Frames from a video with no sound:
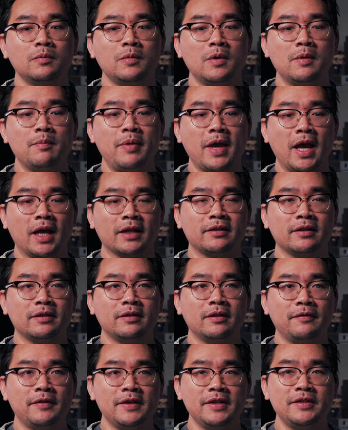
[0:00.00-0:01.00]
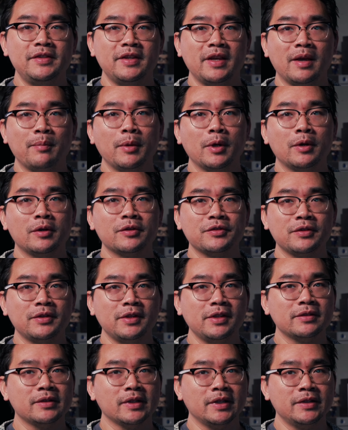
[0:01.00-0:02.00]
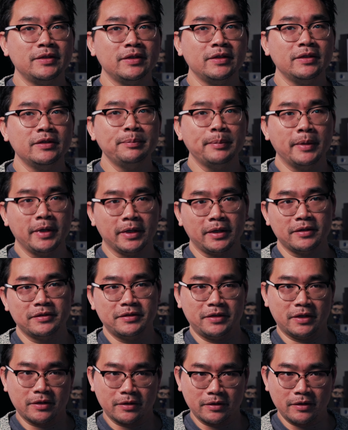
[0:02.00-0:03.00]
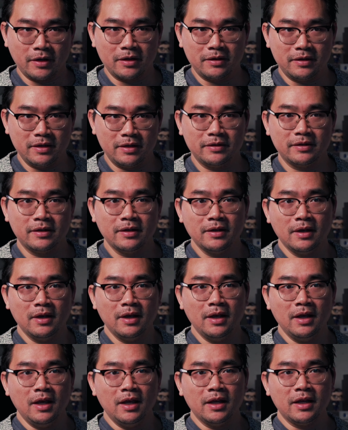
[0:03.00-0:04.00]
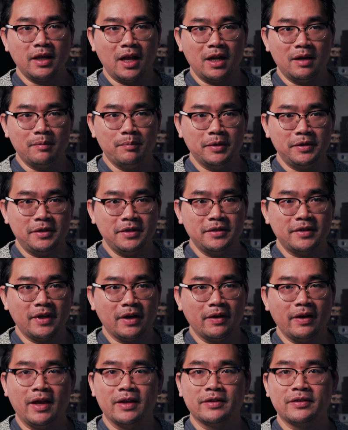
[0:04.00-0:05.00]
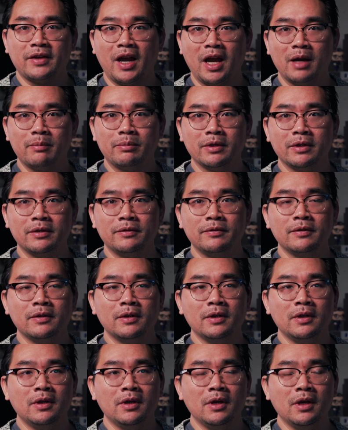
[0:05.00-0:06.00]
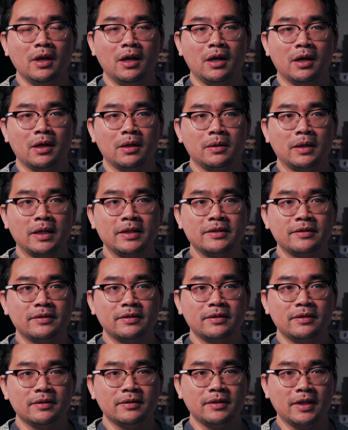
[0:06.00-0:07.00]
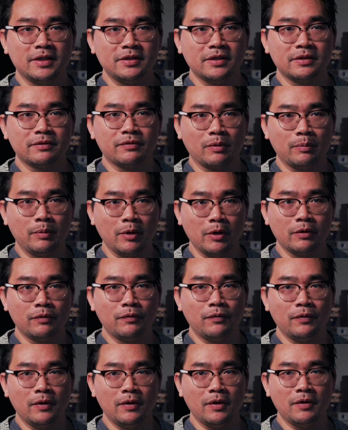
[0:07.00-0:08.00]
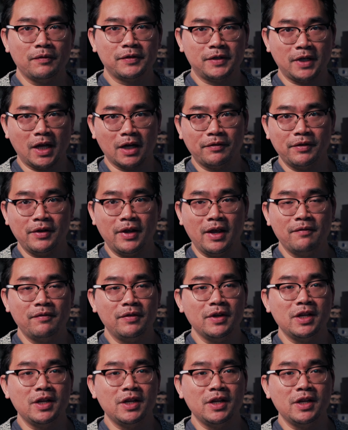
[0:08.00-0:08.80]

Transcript: impacted the VCM motors in these lenses, but considering that the Canon put these out as hybrid lenses for both photography and